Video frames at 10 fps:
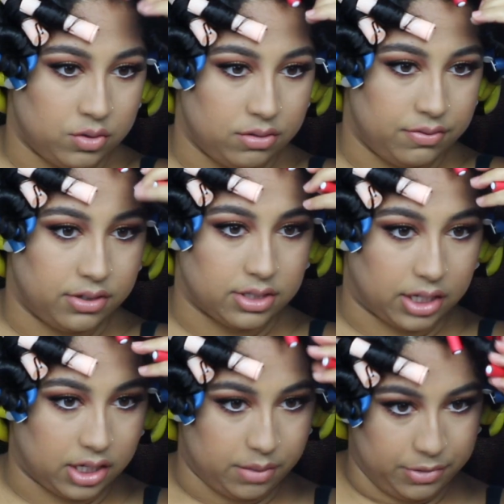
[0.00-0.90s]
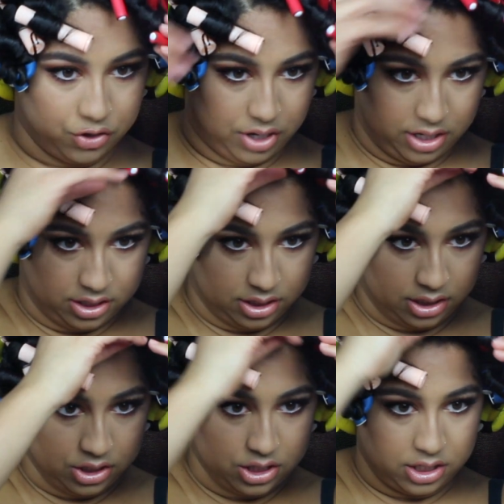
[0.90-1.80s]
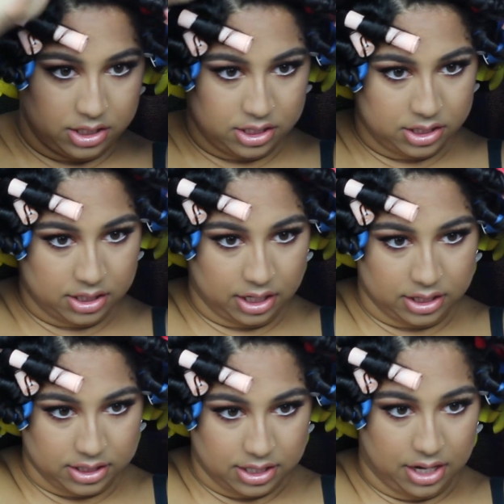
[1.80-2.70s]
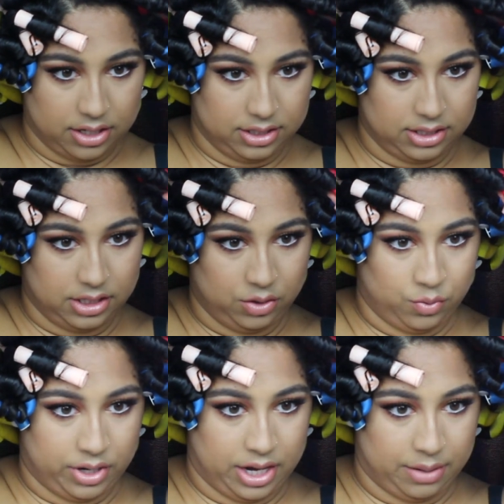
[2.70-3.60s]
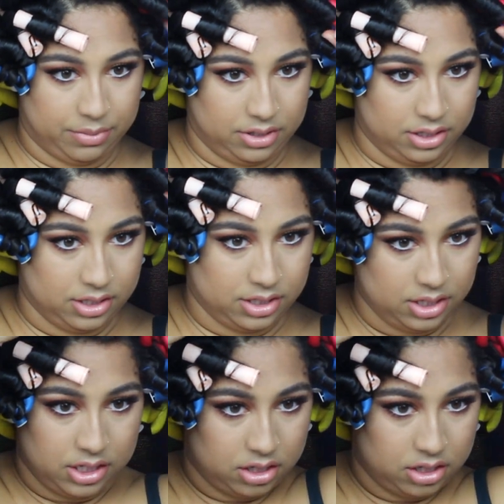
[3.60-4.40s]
This one feels like it could be dry. So let's just take this down and see what happens.